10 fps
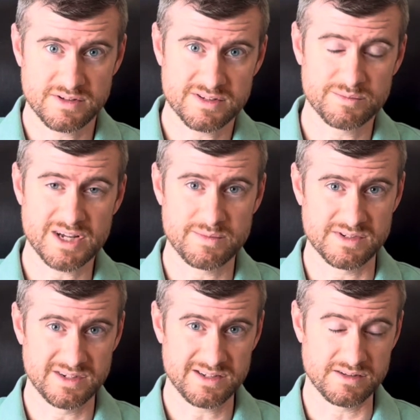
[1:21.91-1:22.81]

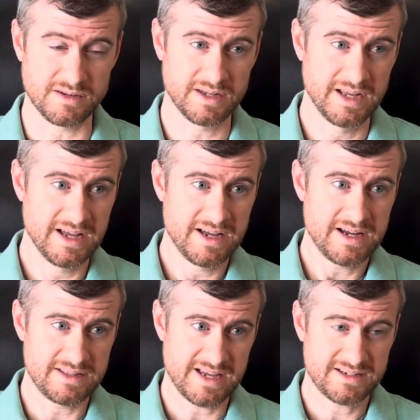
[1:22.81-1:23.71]
Sometimes it doesn't,
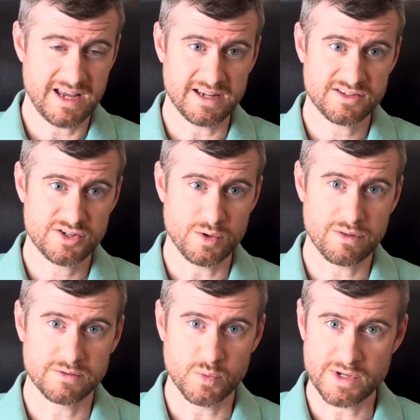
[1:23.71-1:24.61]
and that takes 2 to
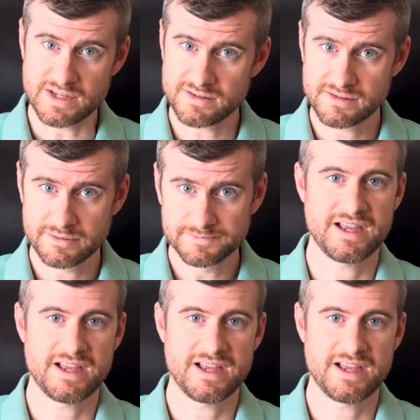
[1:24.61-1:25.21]
3 weeks.